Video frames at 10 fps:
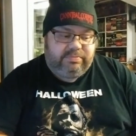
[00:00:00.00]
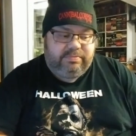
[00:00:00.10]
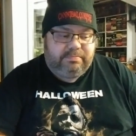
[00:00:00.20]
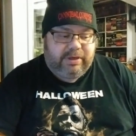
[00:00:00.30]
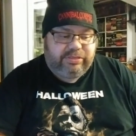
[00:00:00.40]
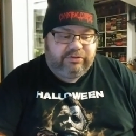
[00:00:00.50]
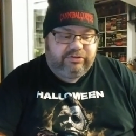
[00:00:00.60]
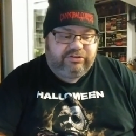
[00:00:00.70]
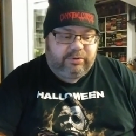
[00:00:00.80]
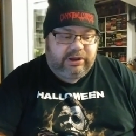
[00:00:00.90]
month or
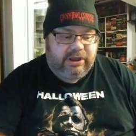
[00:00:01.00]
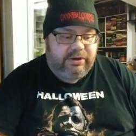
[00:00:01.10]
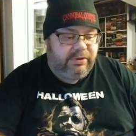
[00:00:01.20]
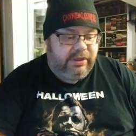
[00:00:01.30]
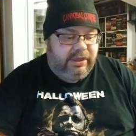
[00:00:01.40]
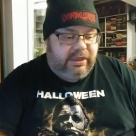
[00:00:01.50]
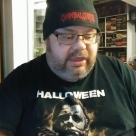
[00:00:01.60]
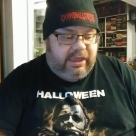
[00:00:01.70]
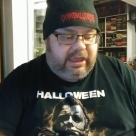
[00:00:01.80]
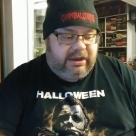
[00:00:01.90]
so ago,
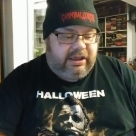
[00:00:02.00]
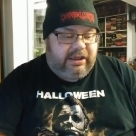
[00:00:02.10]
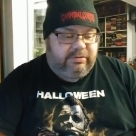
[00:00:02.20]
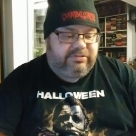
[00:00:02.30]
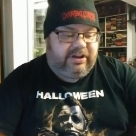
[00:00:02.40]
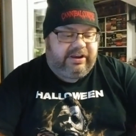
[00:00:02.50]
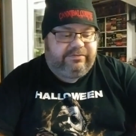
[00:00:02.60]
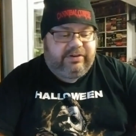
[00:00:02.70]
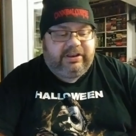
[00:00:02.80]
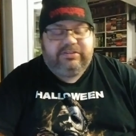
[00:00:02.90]
and it was kind of
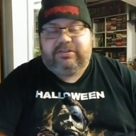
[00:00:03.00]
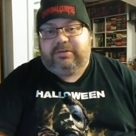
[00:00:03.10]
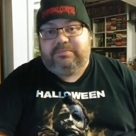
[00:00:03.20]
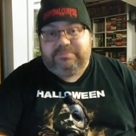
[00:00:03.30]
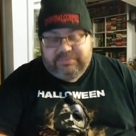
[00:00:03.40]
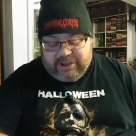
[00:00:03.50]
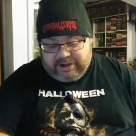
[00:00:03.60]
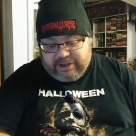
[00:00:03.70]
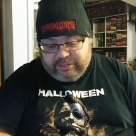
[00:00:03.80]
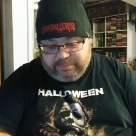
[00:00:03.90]
fun, so got
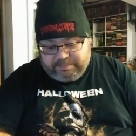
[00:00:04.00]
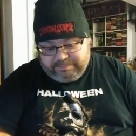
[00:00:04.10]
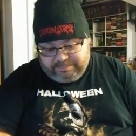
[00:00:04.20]
another